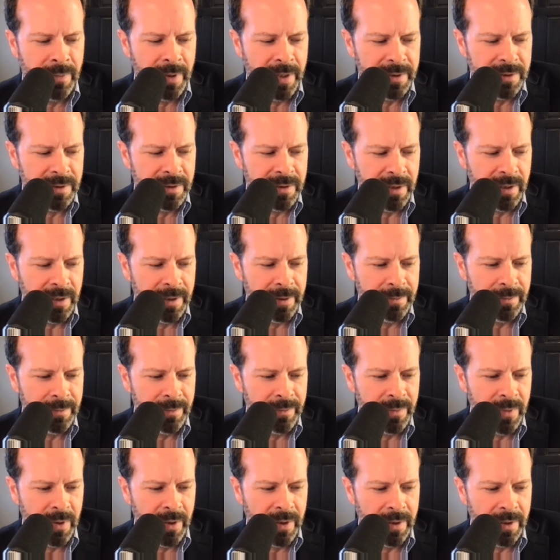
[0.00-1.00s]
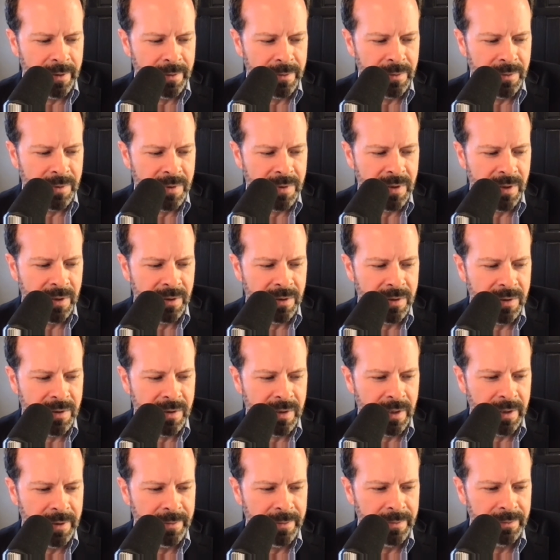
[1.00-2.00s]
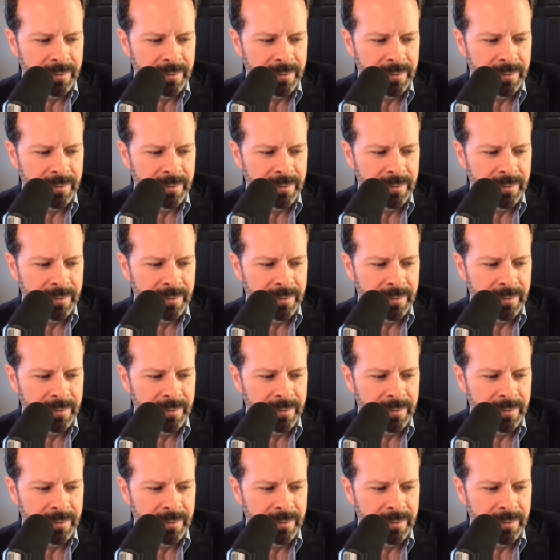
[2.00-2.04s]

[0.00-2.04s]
but since